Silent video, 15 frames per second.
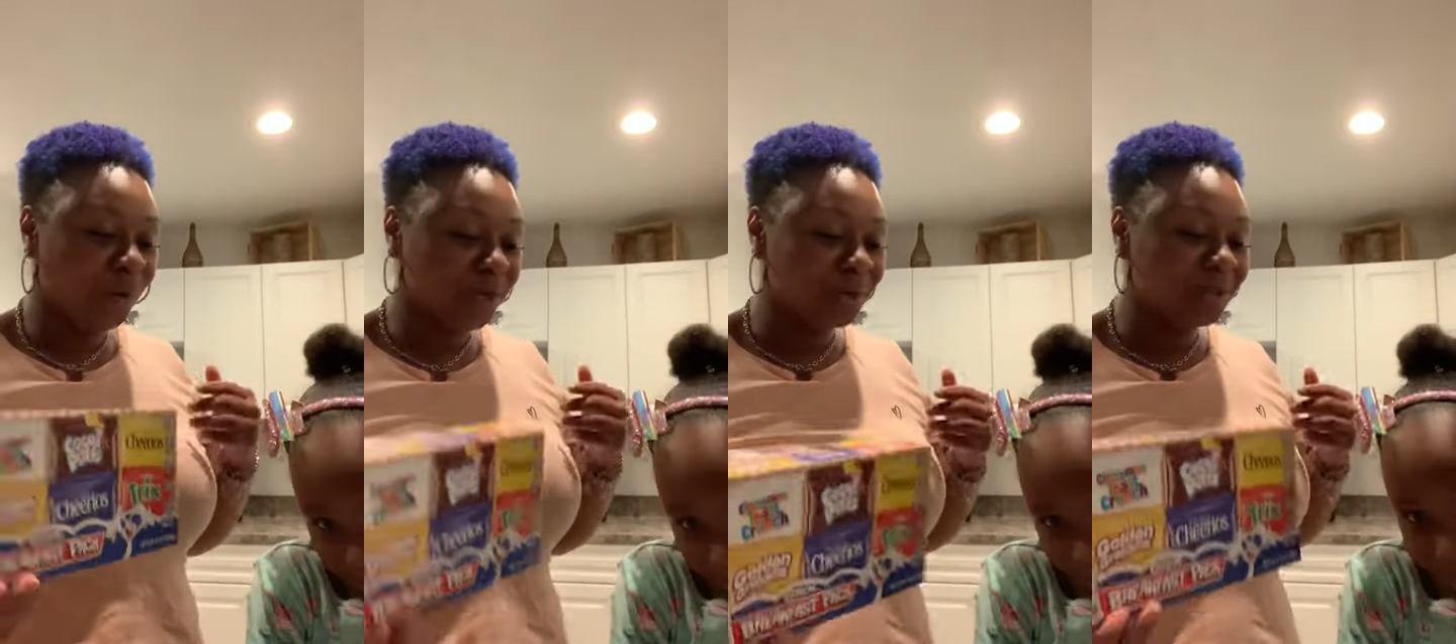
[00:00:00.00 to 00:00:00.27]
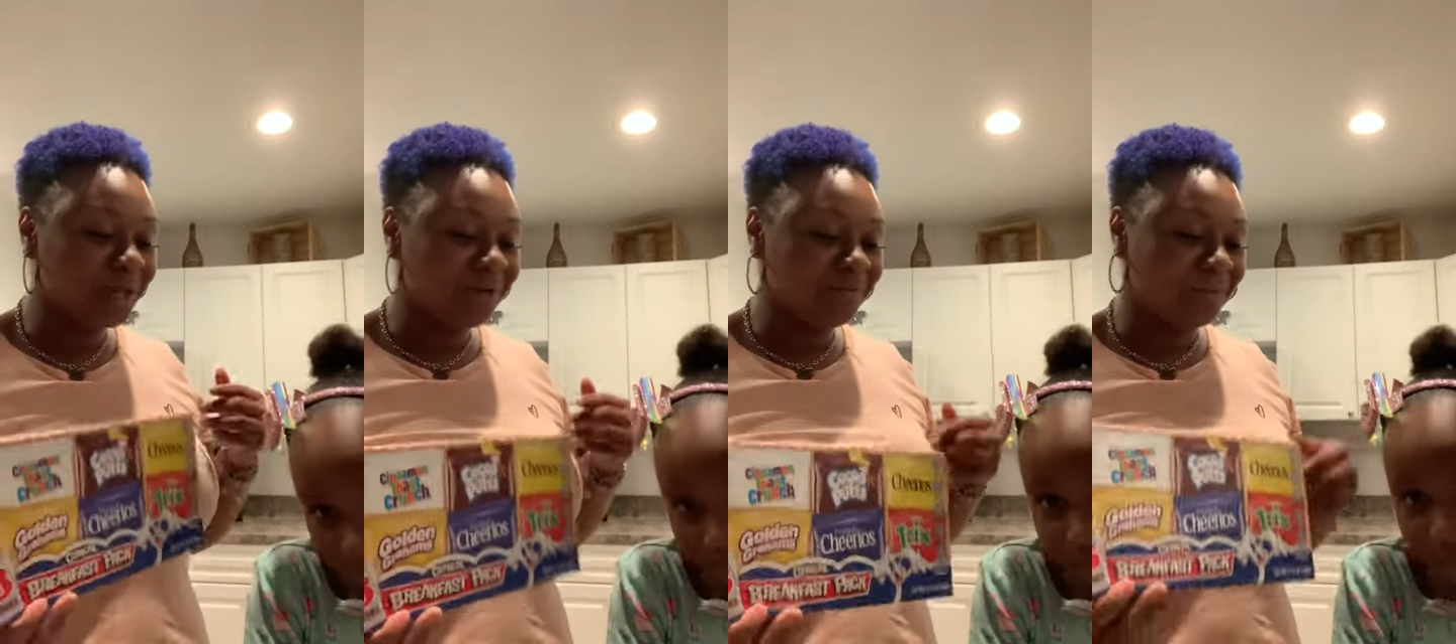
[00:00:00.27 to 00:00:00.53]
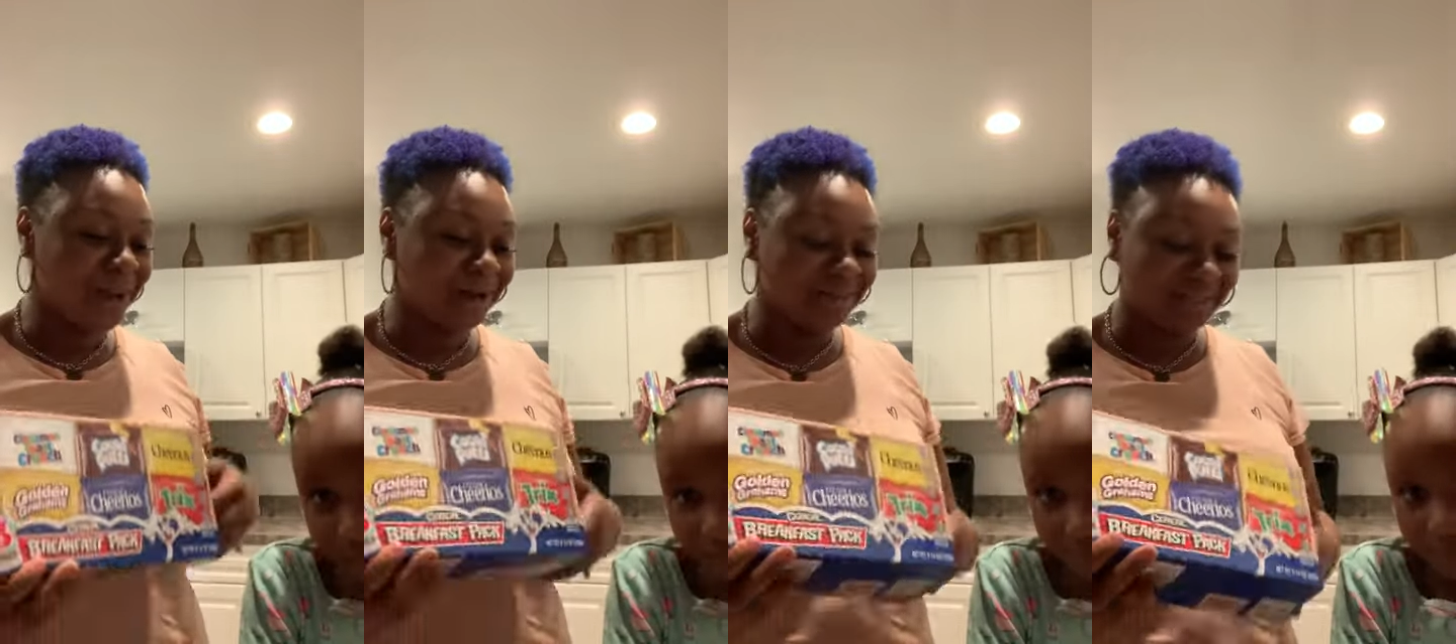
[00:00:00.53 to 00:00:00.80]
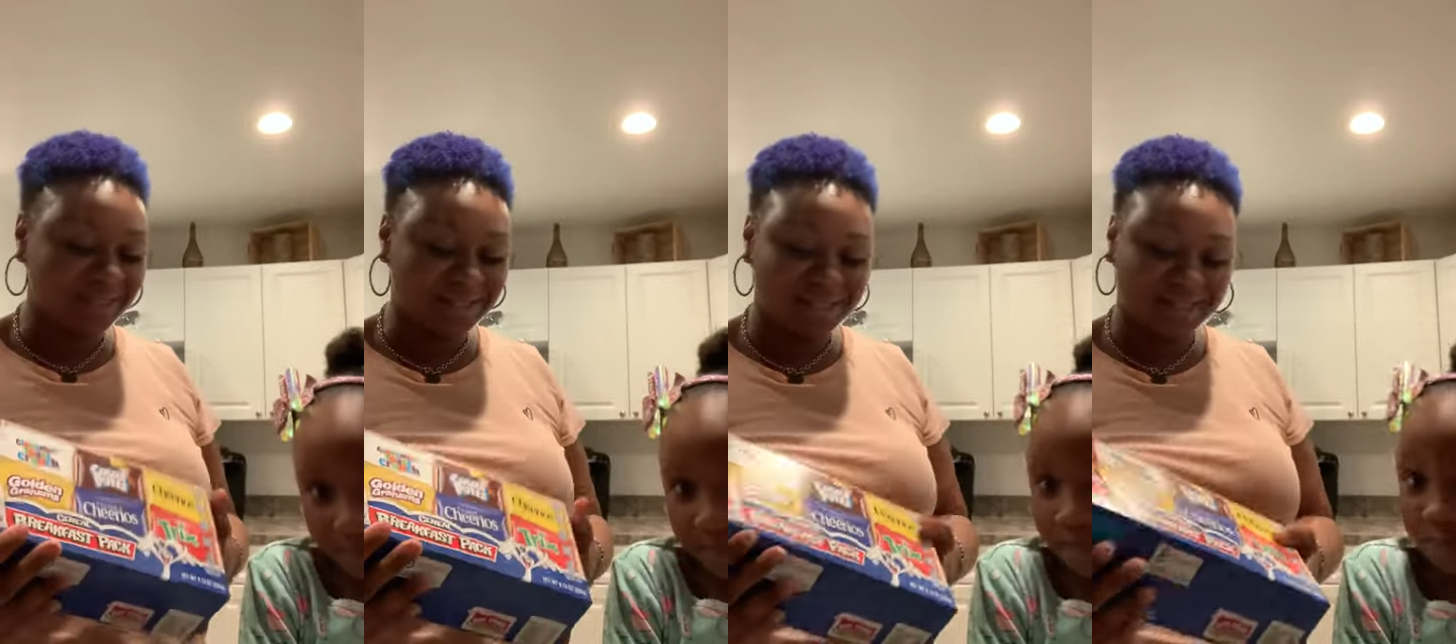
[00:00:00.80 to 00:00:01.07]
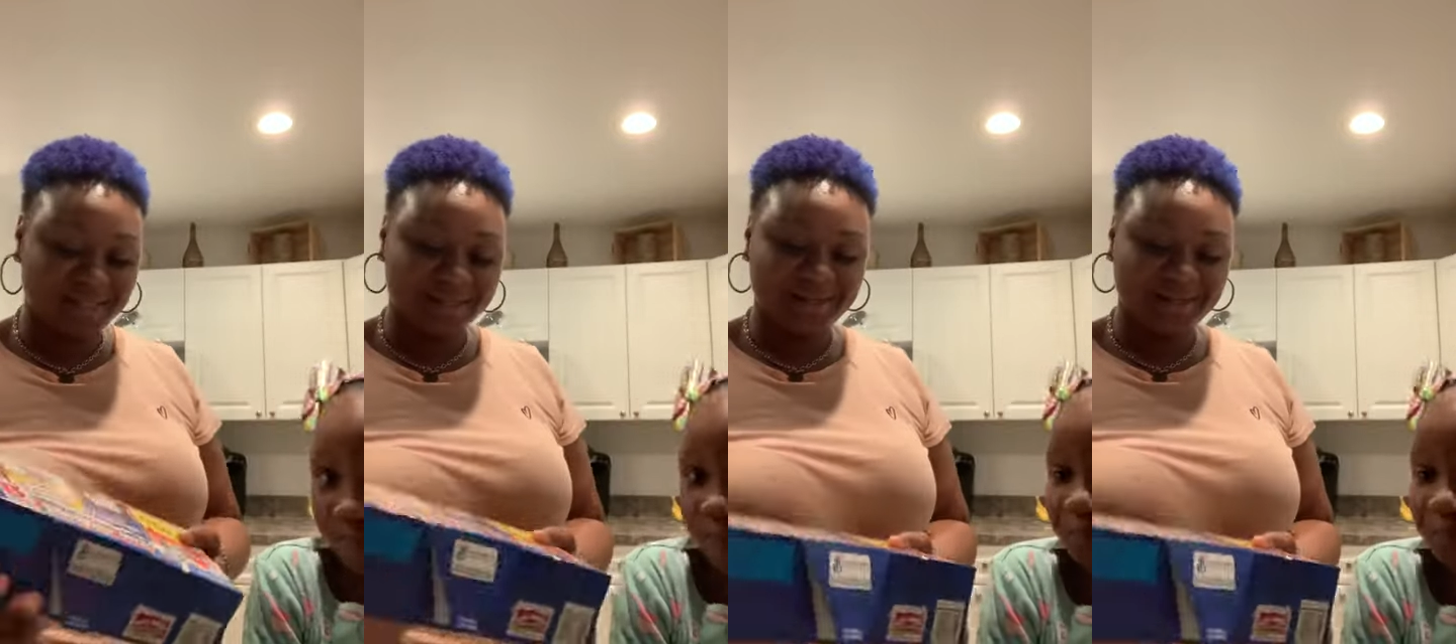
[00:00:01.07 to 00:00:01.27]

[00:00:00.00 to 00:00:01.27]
What do you love about this